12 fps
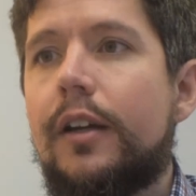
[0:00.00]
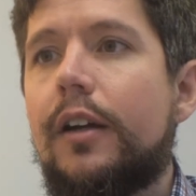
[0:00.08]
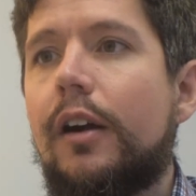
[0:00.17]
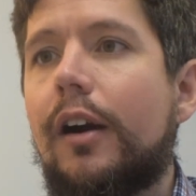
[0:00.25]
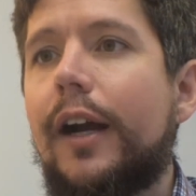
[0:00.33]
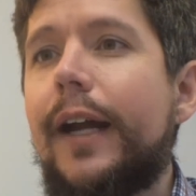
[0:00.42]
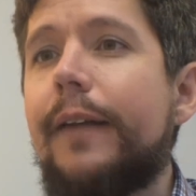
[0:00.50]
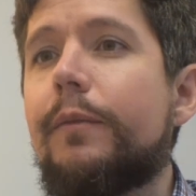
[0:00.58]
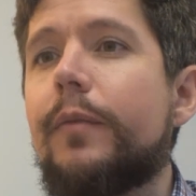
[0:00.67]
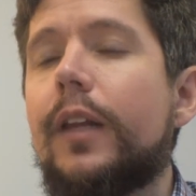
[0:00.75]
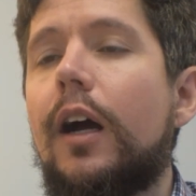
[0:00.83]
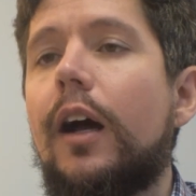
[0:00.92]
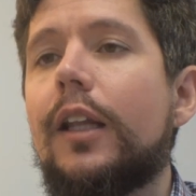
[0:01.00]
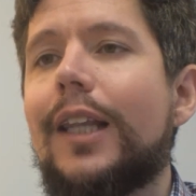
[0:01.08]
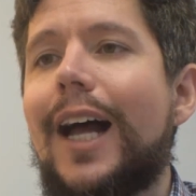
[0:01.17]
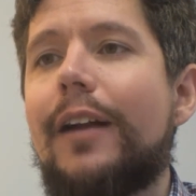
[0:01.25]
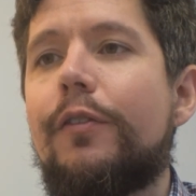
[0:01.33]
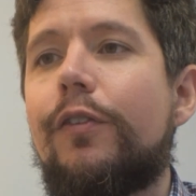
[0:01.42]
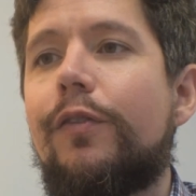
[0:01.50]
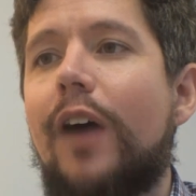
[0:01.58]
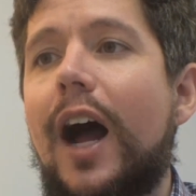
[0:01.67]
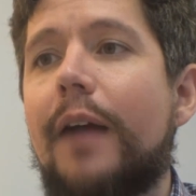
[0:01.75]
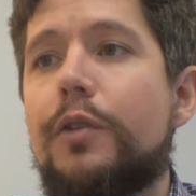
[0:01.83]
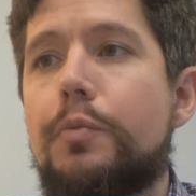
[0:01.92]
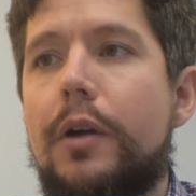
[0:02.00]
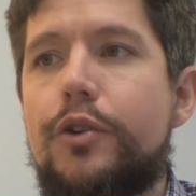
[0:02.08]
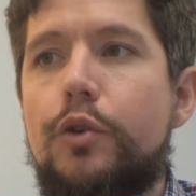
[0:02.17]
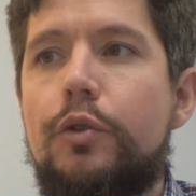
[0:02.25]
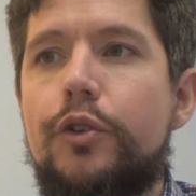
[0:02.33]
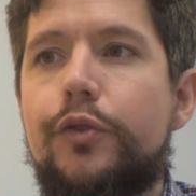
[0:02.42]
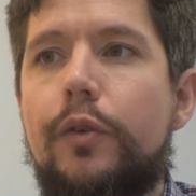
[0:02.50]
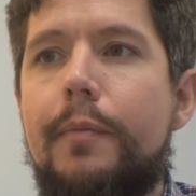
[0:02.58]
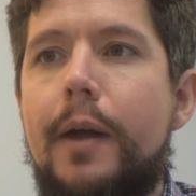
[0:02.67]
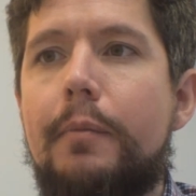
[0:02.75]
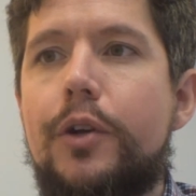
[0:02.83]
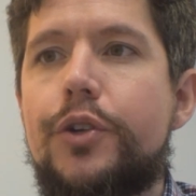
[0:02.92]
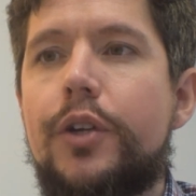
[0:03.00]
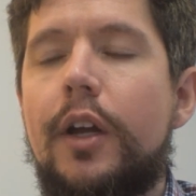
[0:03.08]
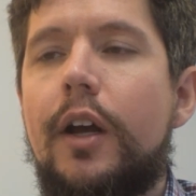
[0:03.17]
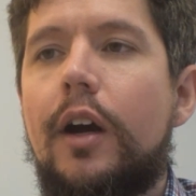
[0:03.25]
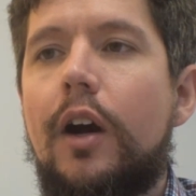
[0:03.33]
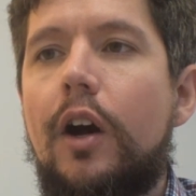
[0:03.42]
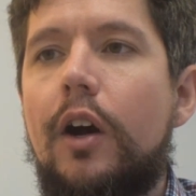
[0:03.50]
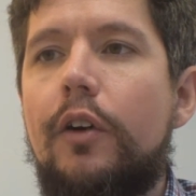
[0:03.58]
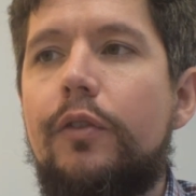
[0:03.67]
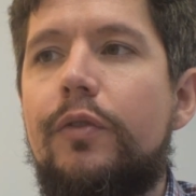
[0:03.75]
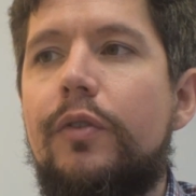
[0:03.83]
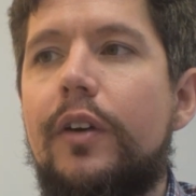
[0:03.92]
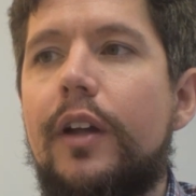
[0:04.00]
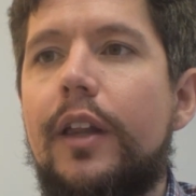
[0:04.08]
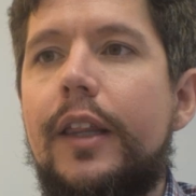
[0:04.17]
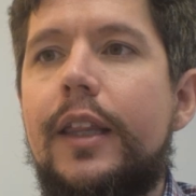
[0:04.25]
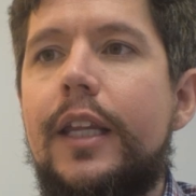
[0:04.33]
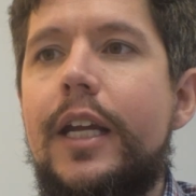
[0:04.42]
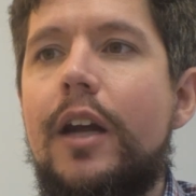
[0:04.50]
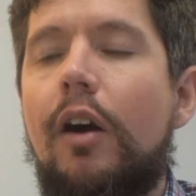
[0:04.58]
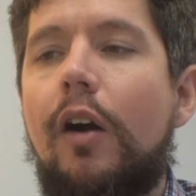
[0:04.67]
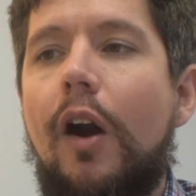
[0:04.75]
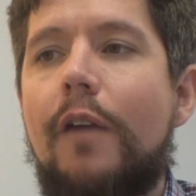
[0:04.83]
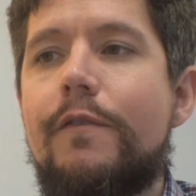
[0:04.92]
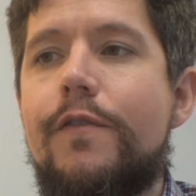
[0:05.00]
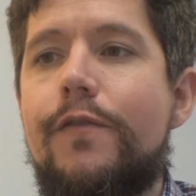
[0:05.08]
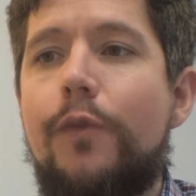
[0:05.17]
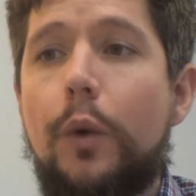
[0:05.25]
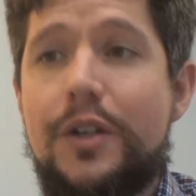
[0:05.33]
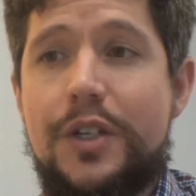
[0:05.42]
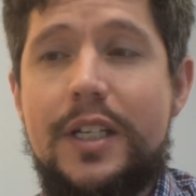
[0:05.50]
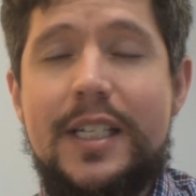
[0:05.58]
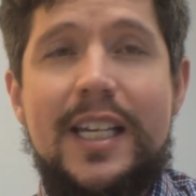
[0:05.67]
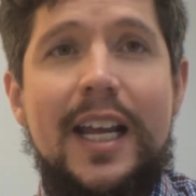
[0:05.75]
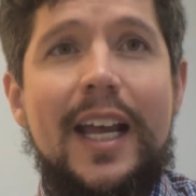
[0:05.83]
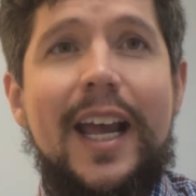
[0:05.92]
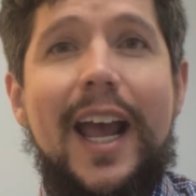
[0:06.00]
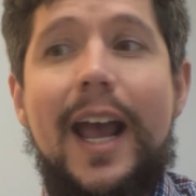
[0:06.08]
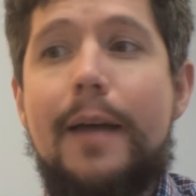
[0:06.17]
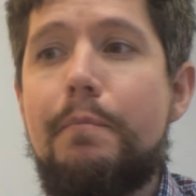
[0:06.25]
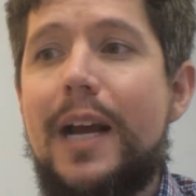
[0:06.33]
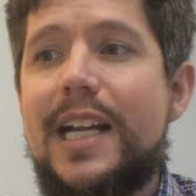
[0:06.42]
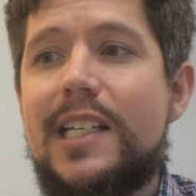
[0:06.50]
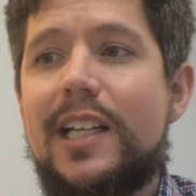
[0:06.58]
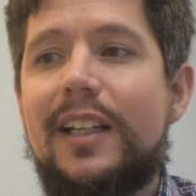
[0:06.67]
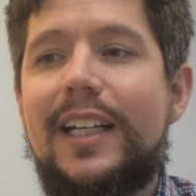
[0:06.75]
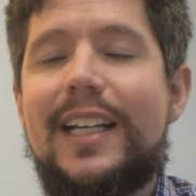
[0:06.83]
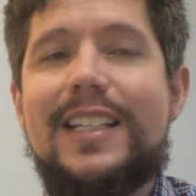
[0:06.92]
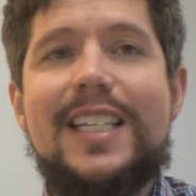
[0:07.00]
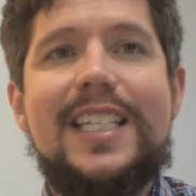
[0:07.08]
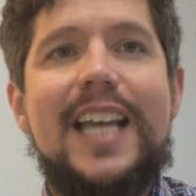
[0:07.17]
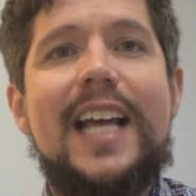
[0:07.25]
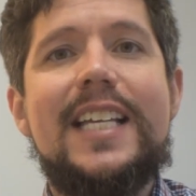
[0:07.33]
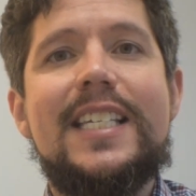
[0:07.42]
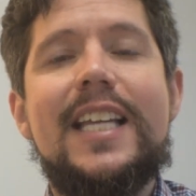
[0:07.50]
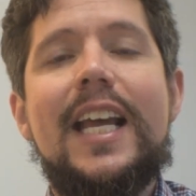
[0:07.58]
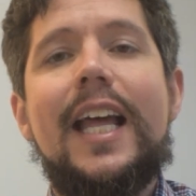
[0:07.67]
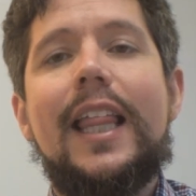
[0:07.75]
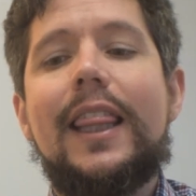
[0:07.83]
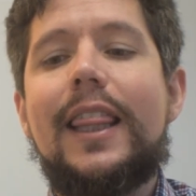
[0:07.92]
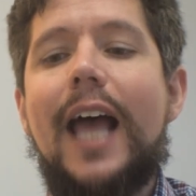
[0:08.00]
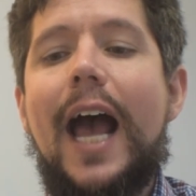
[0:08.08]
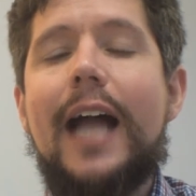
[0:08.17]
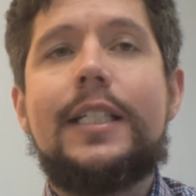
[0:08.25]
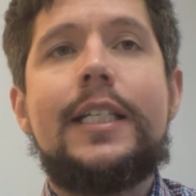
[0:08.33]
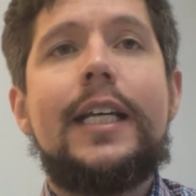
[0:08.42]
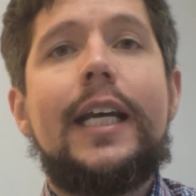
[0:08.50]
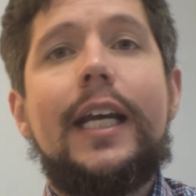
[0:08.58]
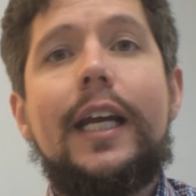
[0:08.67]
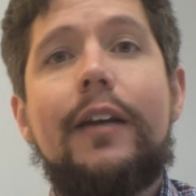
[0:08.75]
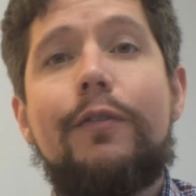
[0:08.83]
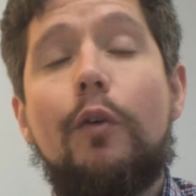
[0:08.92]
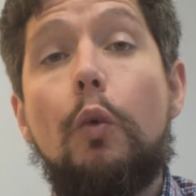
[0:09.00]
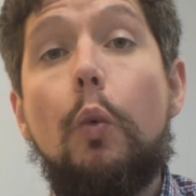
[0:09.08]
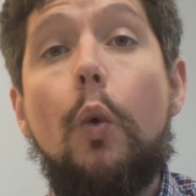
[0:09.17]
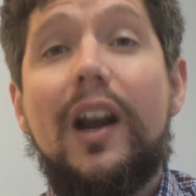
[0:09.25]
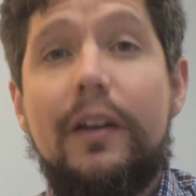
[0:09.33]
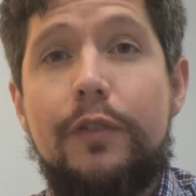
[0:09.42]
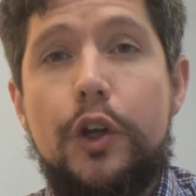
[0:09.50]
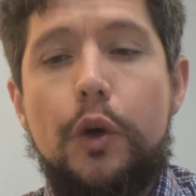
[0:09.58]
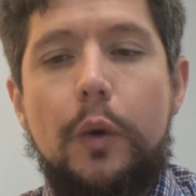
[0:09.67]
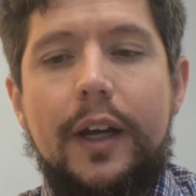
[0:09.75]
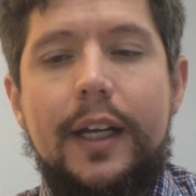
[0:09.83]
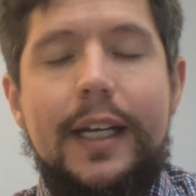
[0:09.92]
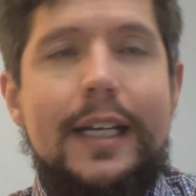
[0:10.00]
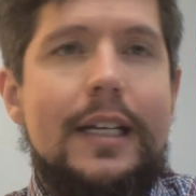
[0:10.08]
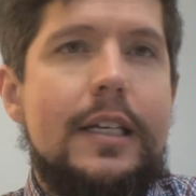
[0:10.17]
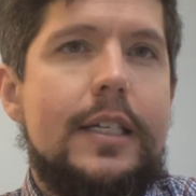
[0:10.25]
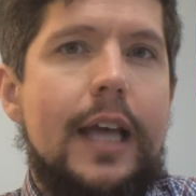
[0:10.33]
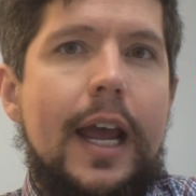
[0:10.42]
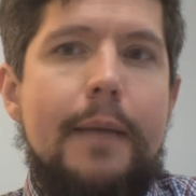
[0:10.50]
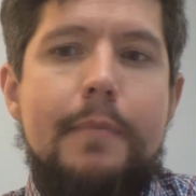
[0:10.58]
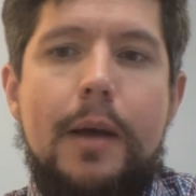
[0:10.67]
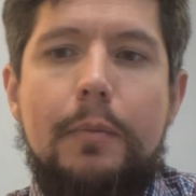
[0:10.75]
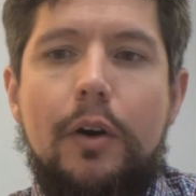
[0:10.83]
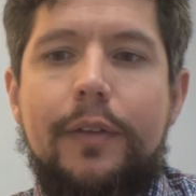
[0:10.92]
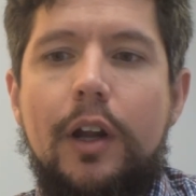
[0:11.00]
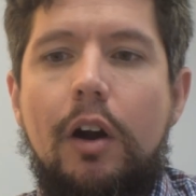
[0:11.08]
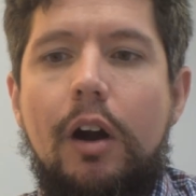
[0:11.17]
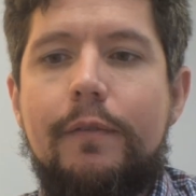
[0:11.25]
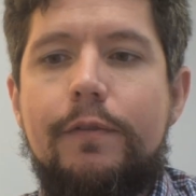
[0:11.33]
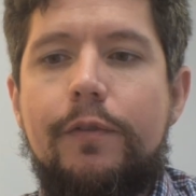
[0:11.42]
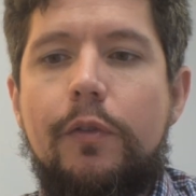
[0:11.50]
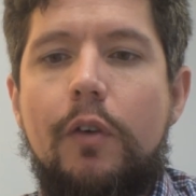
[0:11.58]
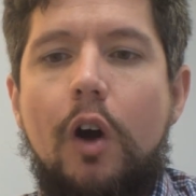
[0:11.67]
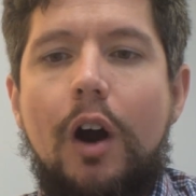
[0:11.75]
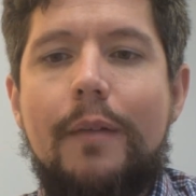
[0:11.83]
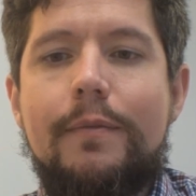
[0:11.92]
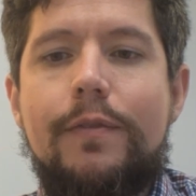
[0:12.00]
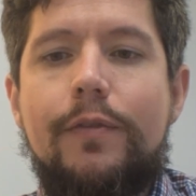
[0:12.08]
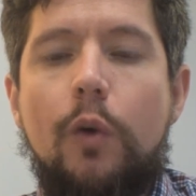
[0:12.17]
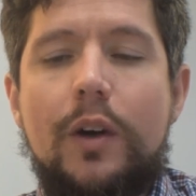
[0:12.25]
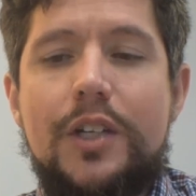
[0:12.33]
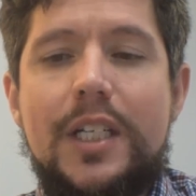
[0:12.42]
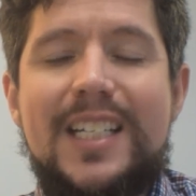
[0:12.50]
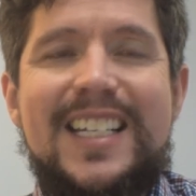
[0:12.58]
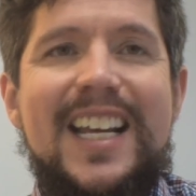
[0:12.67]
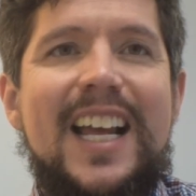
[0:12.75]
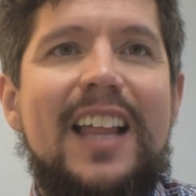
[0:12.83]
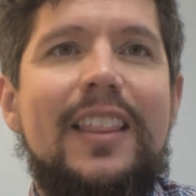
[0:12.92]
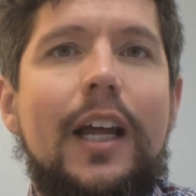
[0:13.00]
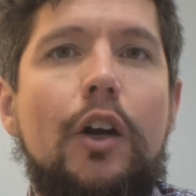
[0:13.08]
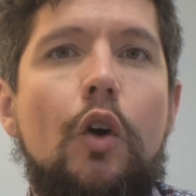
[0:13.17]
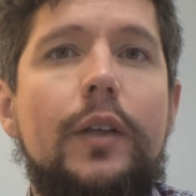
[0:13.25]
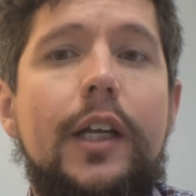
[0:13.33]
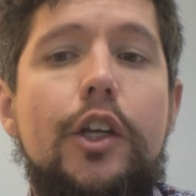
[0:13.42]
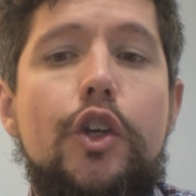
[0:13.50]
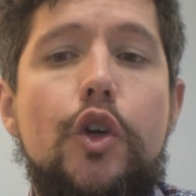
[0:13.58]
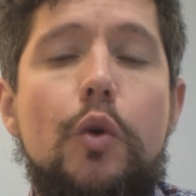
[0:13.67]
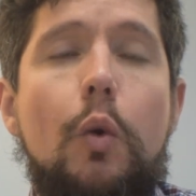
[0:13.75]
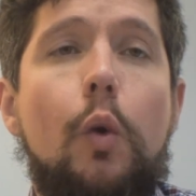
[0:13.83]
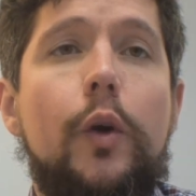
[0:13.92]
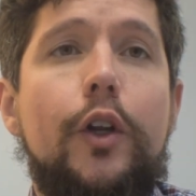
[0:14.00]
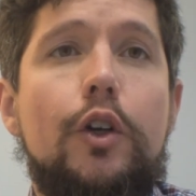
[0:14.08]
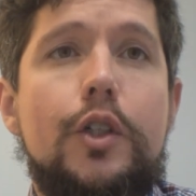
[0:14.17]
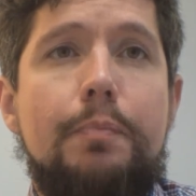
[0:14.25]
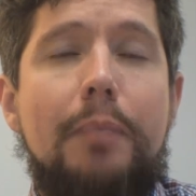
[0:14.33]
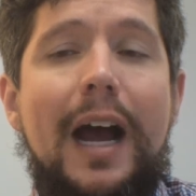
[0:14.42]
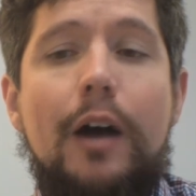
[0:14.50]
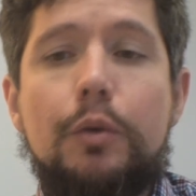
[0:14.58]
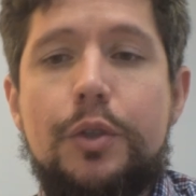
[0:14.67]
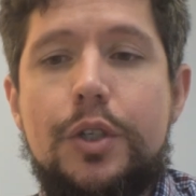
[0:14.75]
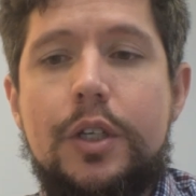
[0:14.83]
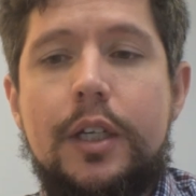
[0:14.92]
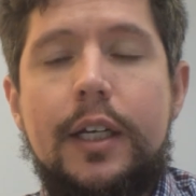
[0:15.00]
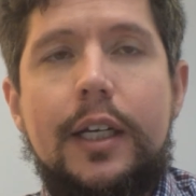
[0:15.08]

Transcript: All right, line 5. Special rules for members of the armed forces, and basically it says that if one of you is a member of the armed forces, that only you or your spouse